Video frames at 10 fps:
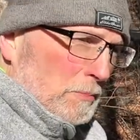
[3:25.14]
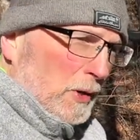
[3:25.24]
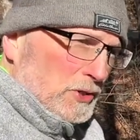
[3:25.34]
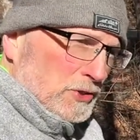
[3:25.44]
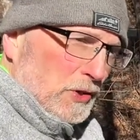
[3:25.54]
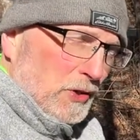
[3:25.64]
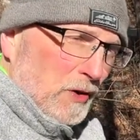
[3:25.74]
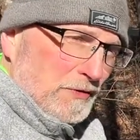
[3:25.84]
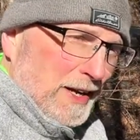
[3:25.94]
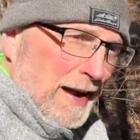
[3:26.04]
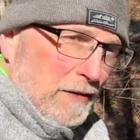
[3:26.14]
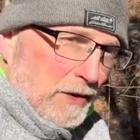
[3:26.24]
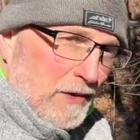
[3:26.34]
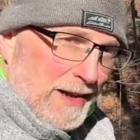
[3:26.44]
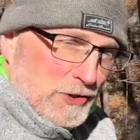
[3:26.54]
bush so you don't have to carry
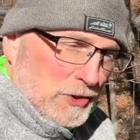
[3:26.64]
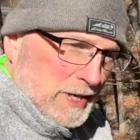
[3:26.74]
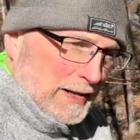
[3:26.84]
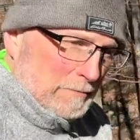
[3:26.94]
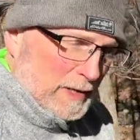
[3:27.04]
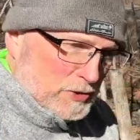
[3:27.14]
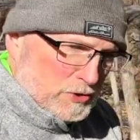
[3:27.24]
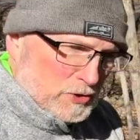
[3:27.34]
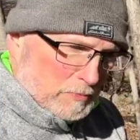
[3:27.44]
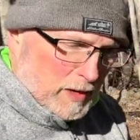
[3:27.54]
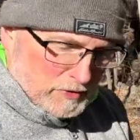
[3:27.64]
around your tape measure too much.